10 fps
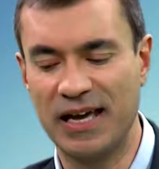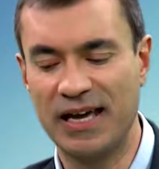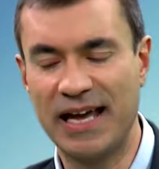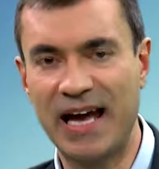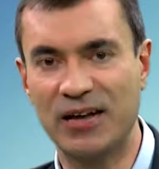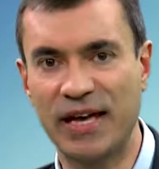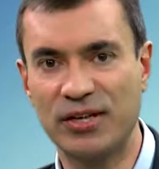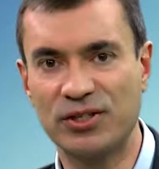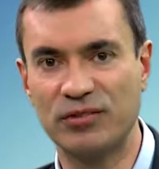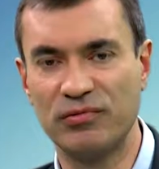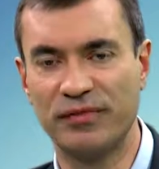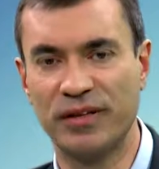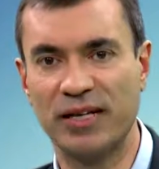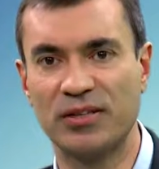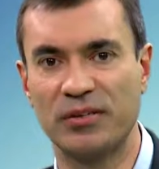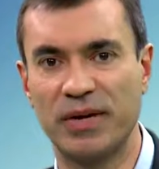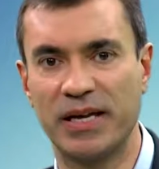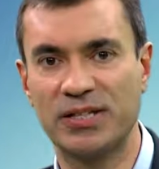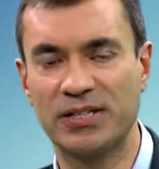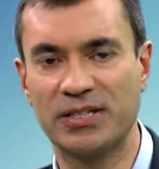and how that should reflect on
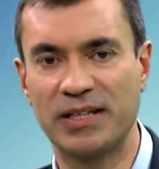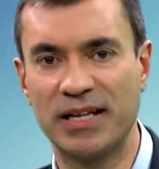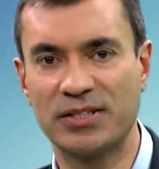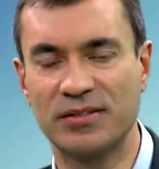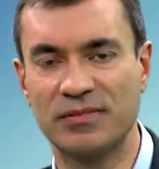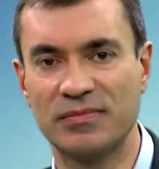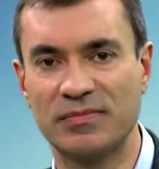patient selection.